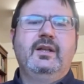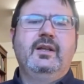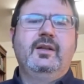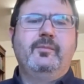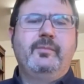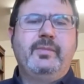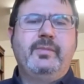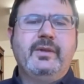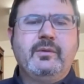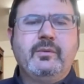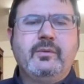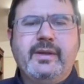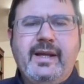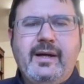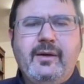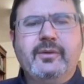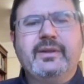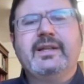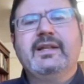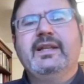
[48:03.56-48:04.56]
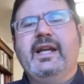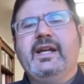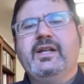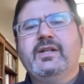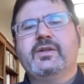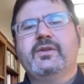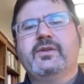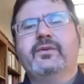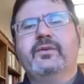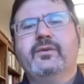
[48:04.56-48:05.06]
but without
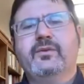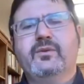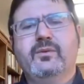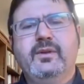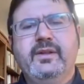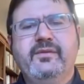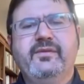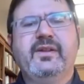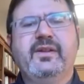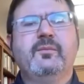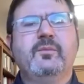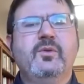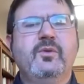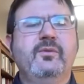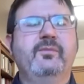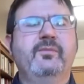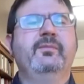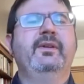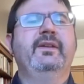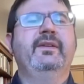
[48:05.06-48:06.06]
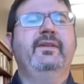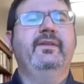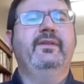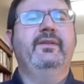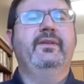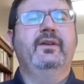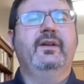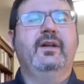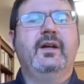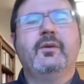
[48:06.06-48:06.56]
connections to living
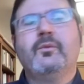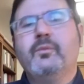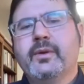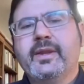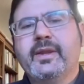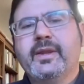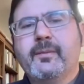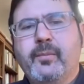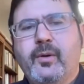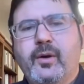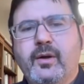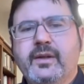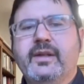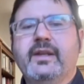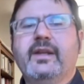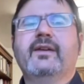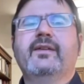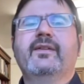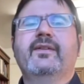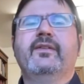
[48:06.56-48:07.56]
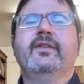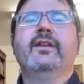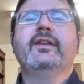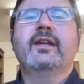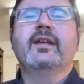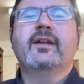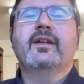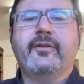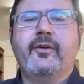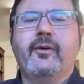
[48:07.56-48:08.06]
movements and with the politics that
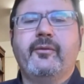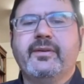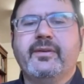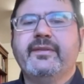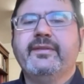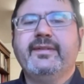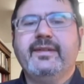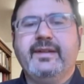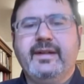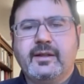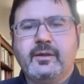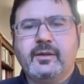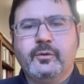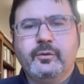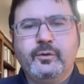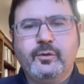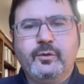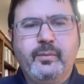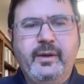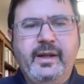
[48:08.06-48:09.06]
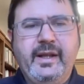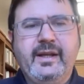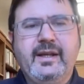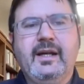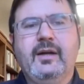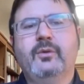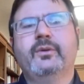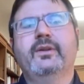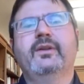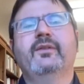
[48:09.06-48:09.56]
has often struggled to break
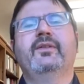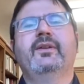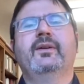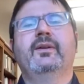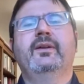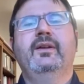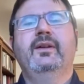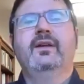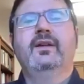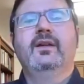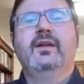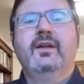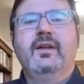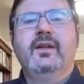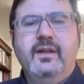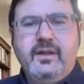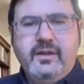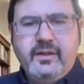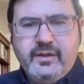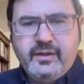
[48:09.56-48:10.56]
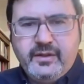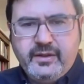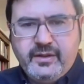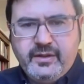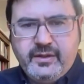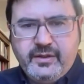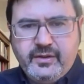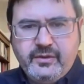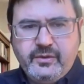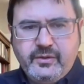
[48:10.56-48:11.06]
out of the
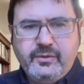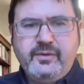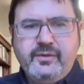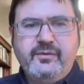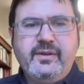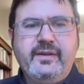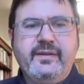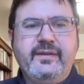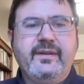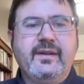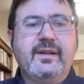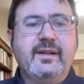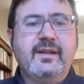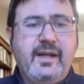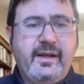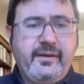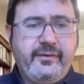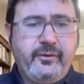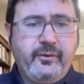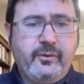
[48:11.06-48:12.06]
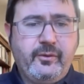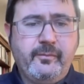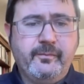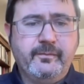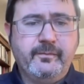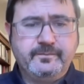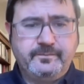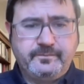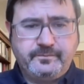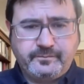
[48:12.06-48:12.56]
university
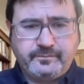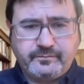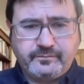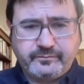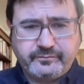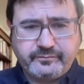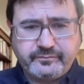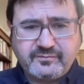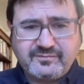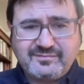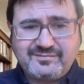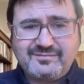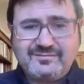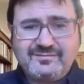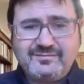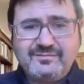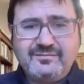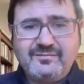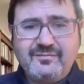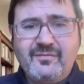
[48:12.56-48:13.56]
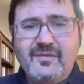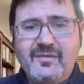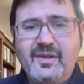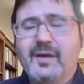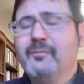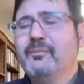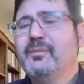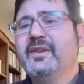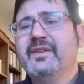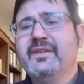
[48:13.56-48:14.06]
classroom.
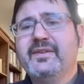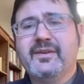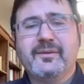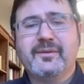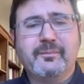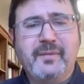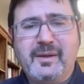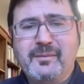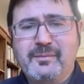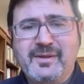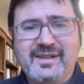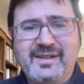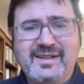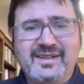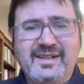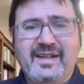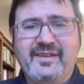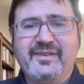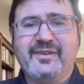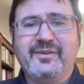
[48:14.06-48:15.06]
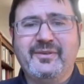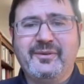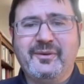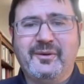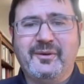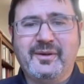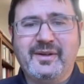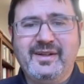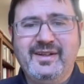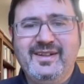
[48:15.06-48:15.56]
But this is maybe another
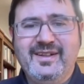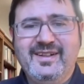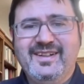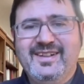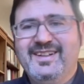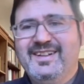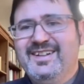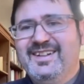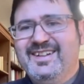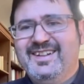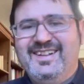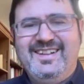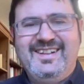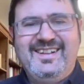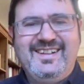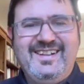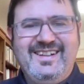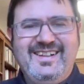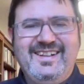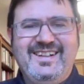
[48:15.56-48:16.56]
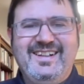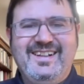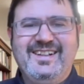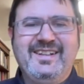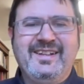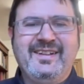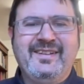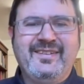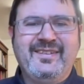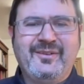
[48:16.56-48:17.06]
story, and
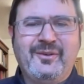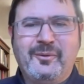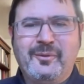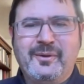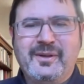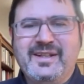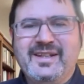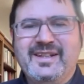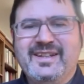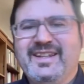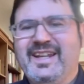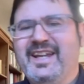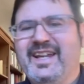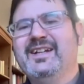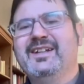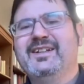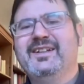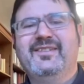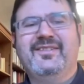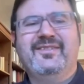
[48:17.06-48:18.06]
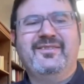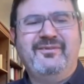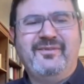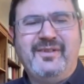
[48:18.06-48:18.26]
it's already taken us